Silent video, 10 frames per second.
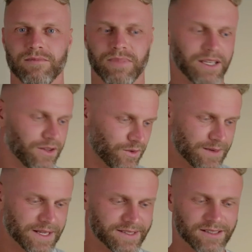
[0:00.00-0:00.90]
But in 3
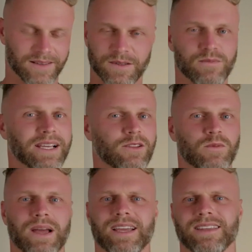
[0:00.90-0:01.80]
months' time, you may
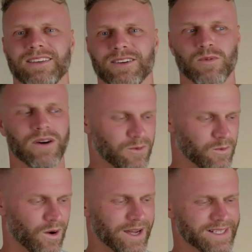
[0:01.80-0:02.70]
look back and go,
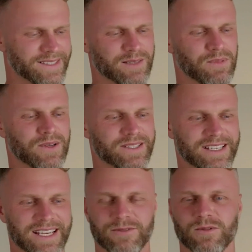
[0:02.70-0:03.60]
why is this
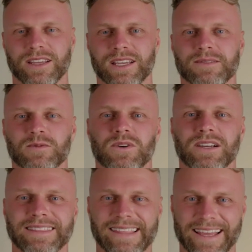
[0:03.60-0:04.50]
person now rocking up to
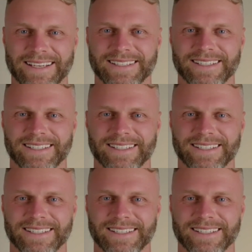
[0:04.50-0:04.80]
work late?